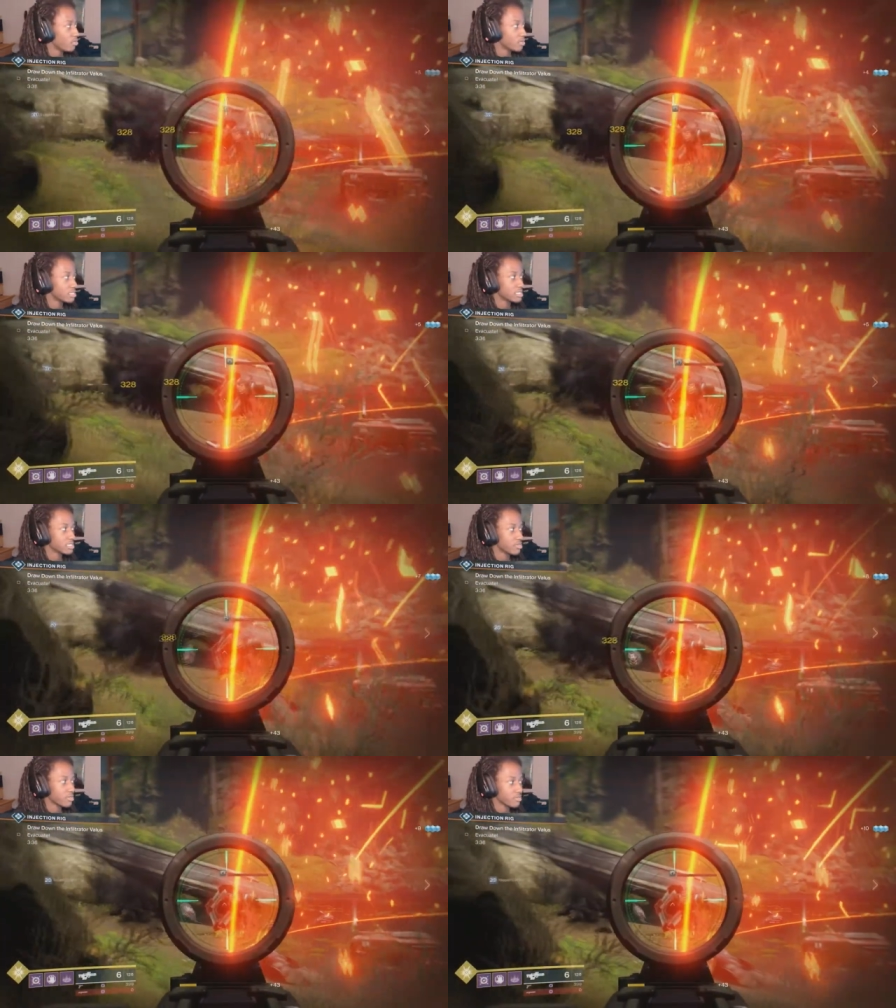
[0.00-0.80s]
which is
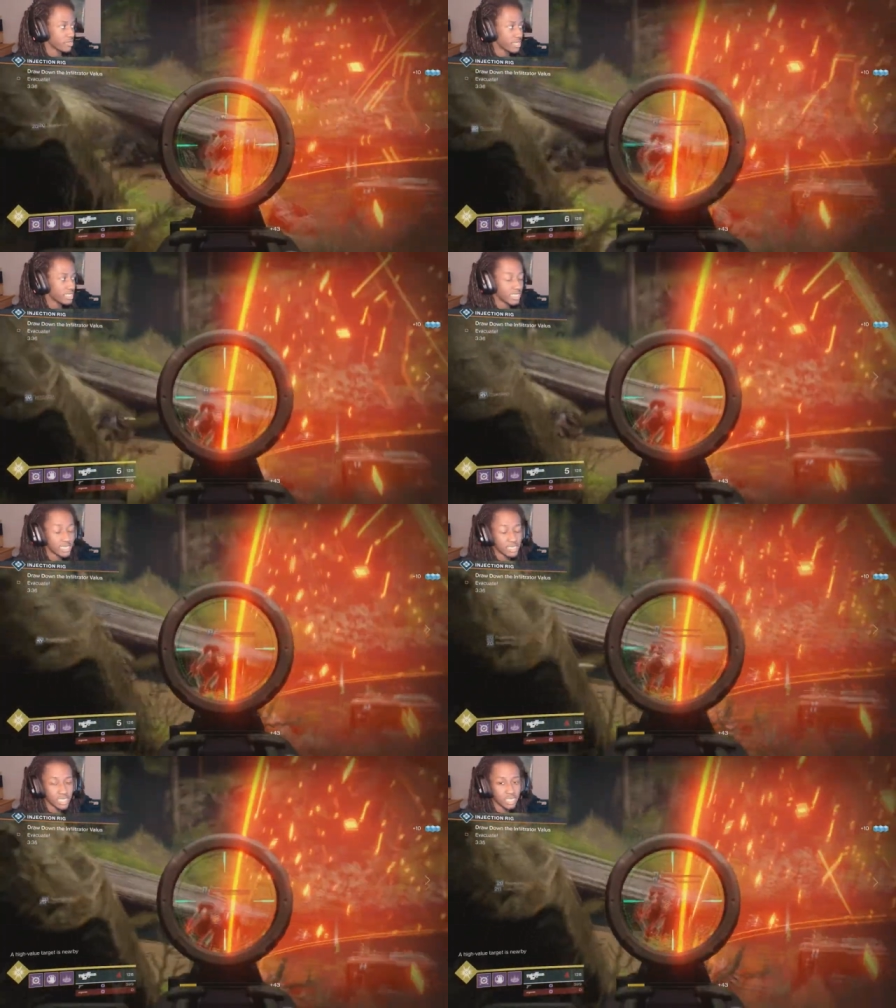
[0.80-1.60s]
a grenade
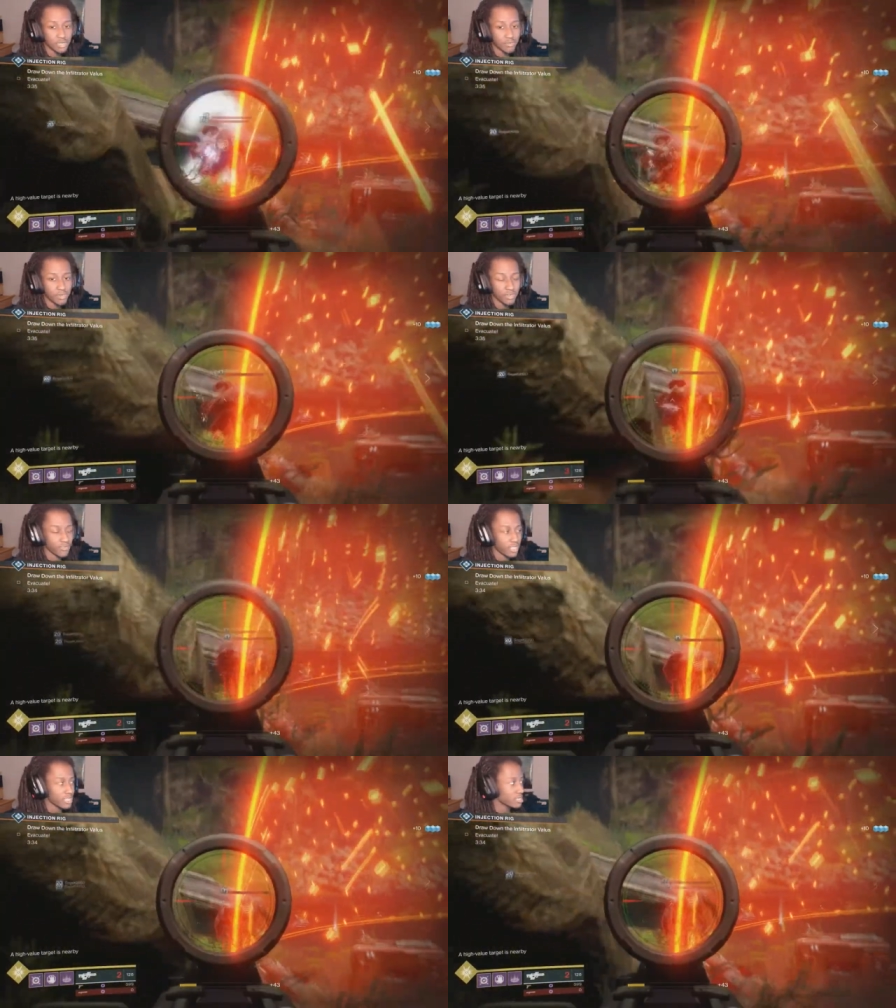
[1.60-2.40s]
that chains a bolt of
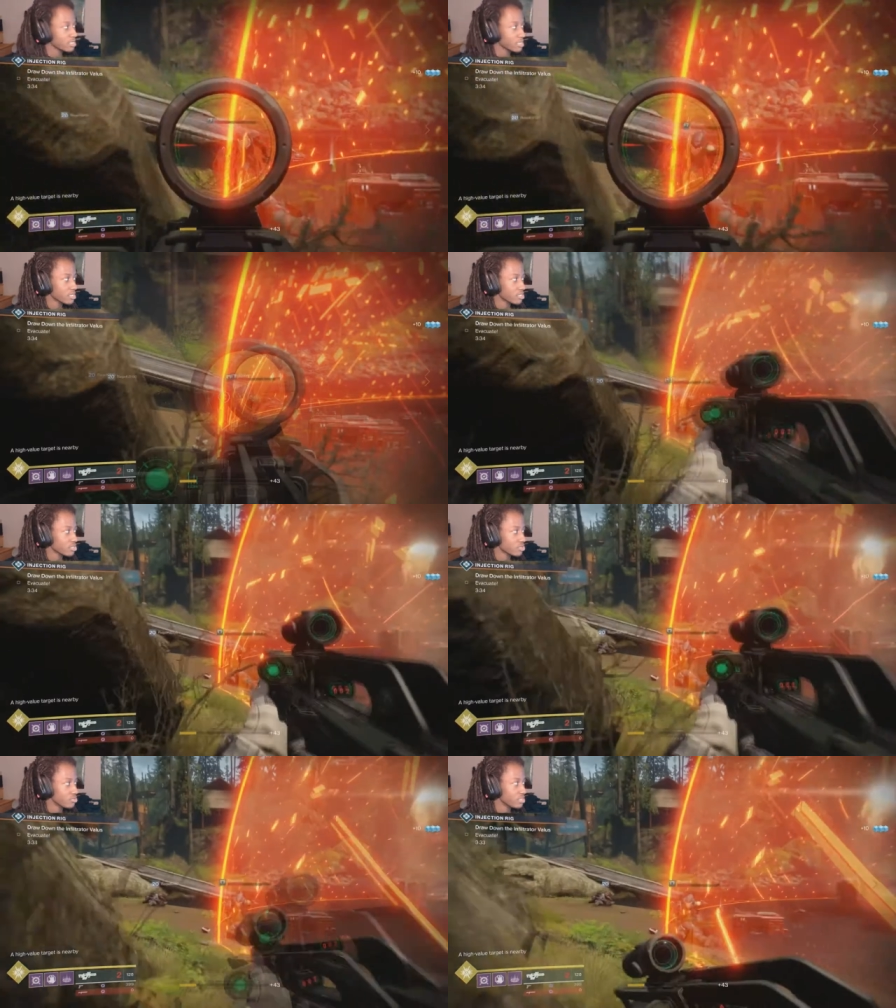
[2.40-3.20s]
lightning
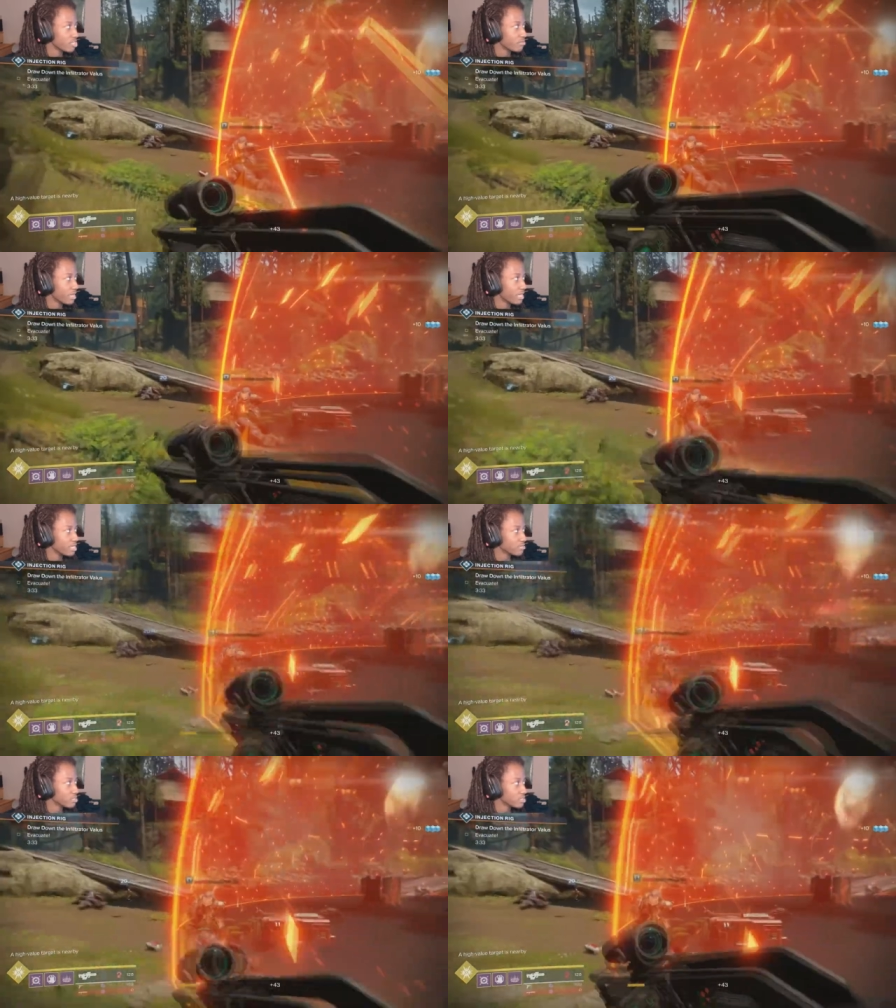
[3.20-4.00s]
to nearby
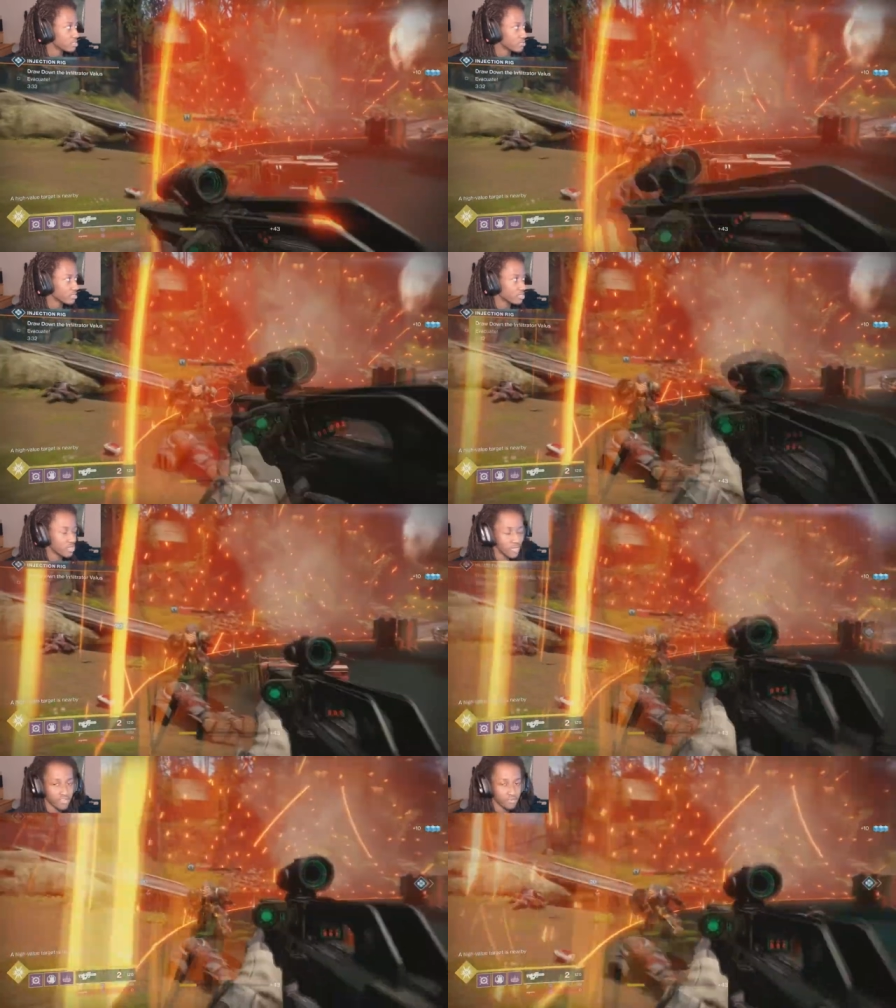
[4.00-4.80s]
enemies. You
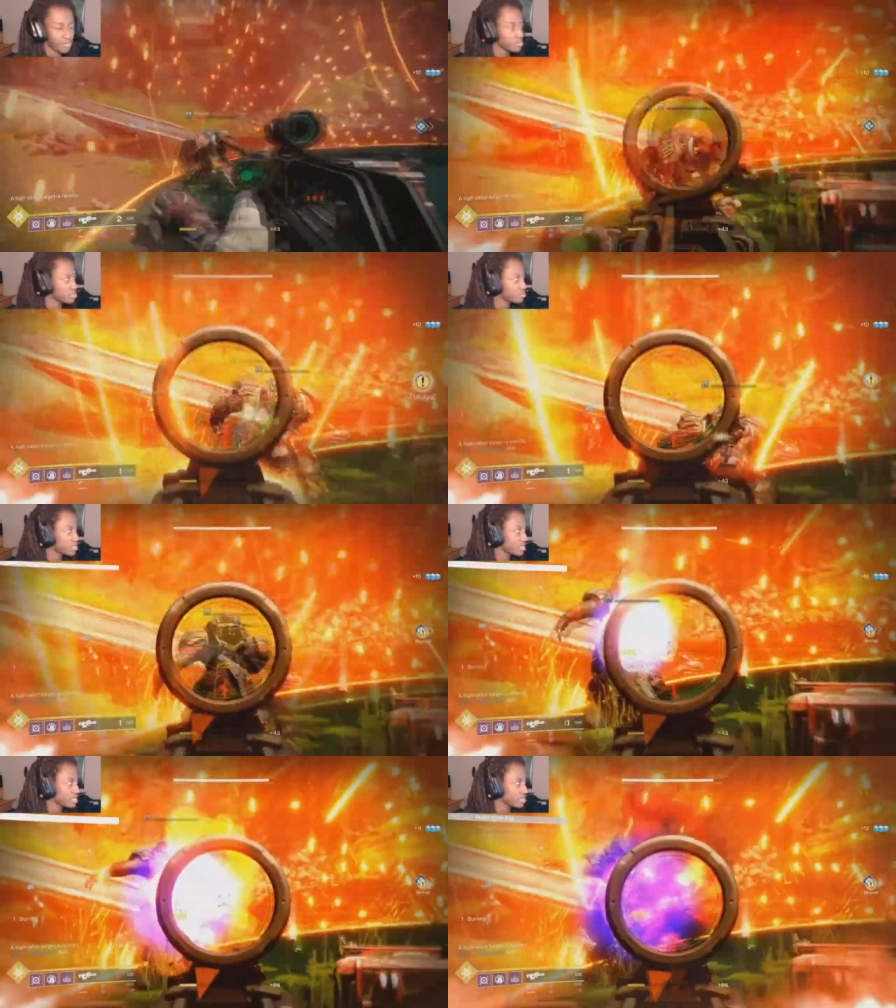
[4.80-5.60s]
have your Pulse
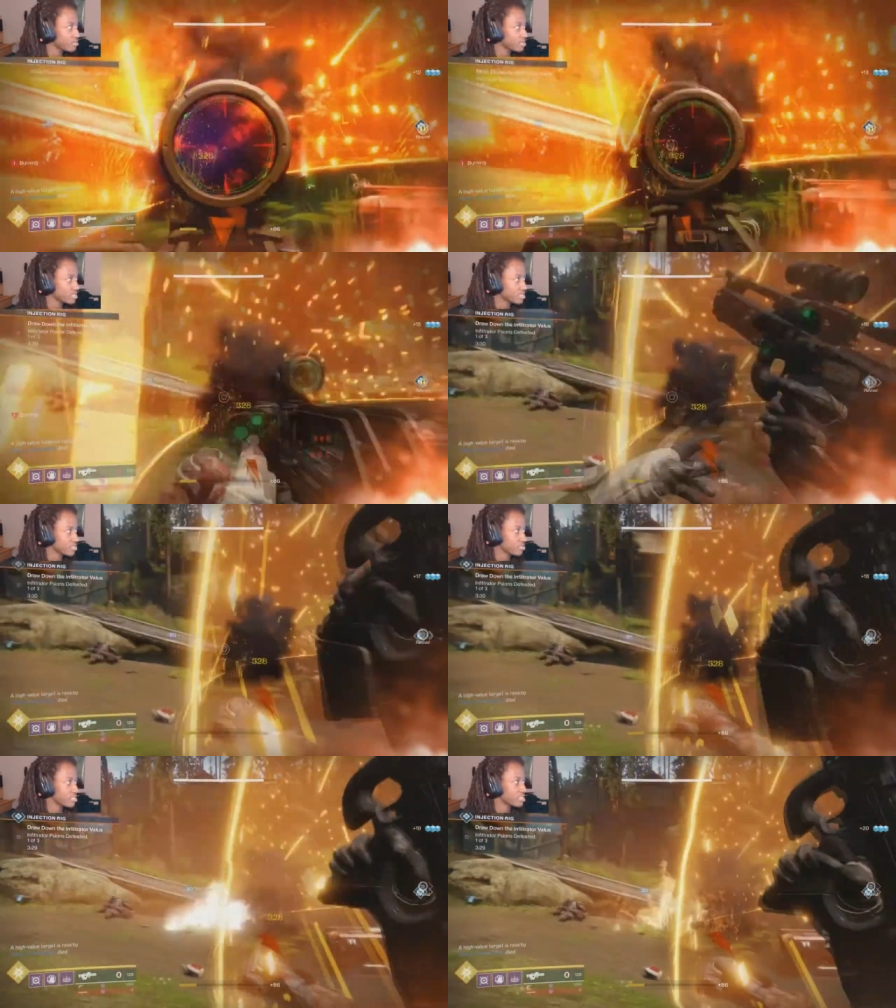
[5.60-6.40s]
Grenade, which is
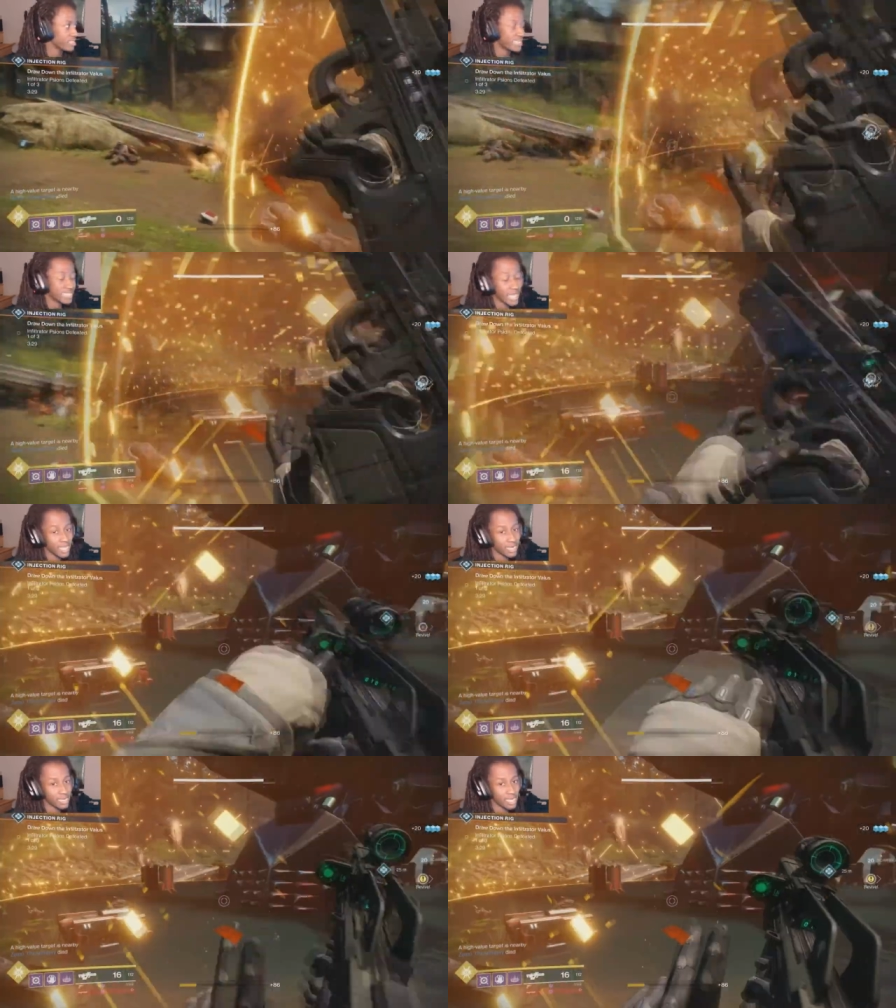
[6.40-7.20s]
a grenade
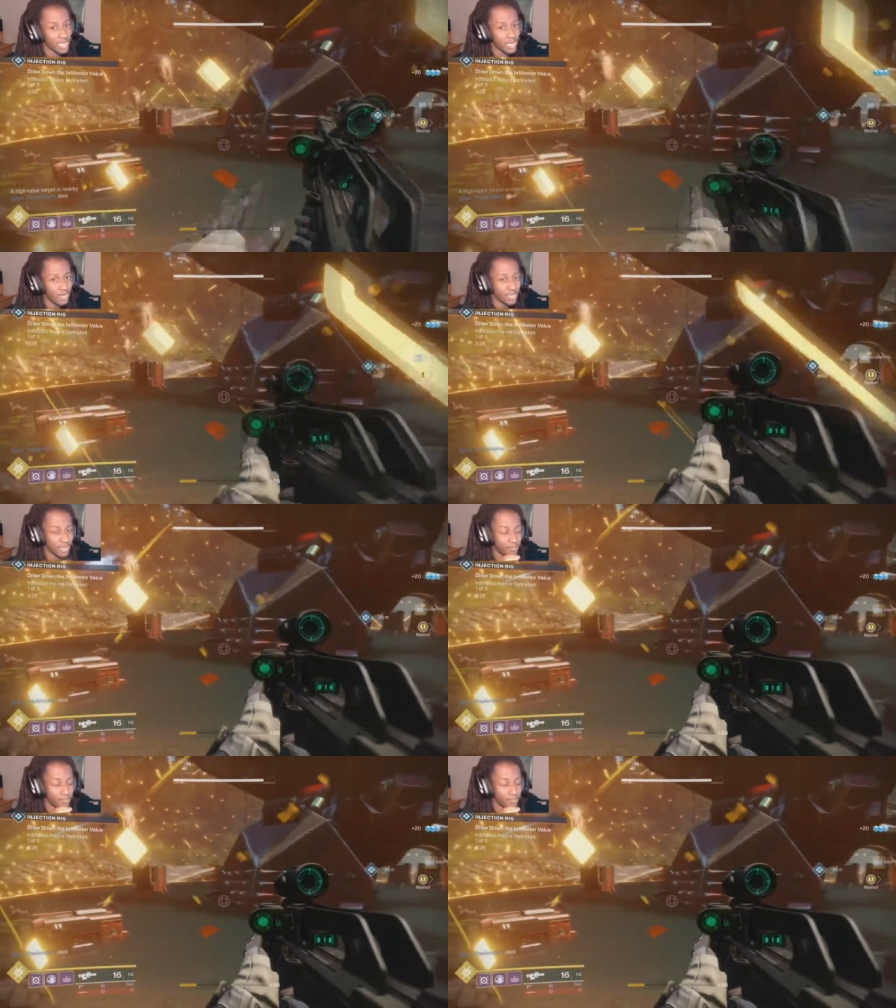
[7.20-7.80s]
that on a